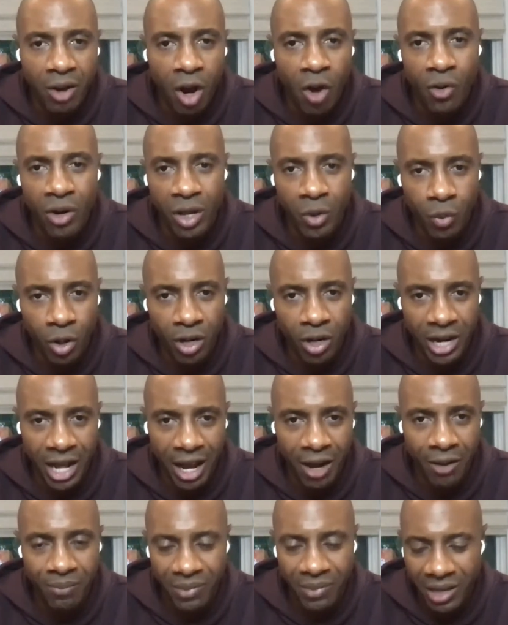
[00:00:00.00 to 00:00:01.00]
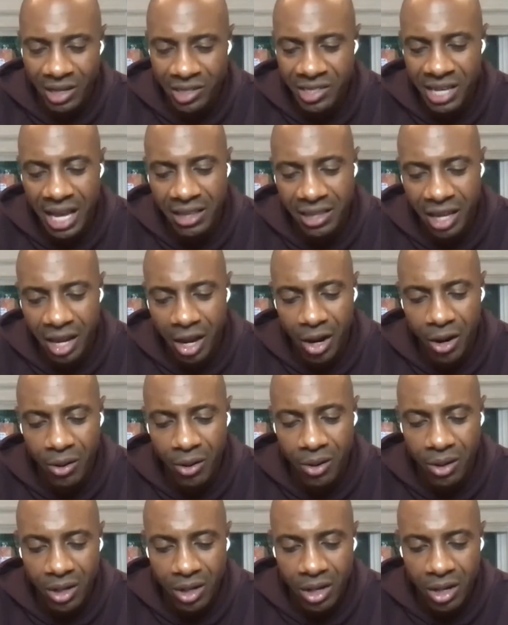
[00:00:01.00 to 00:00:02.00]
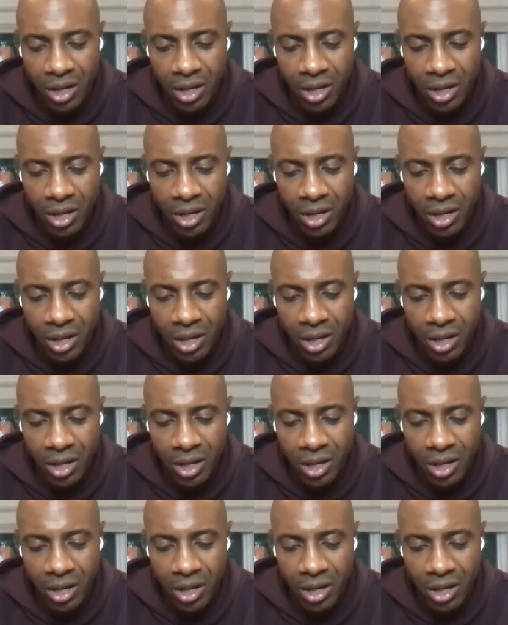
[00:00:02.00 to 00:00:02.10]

already working out sat there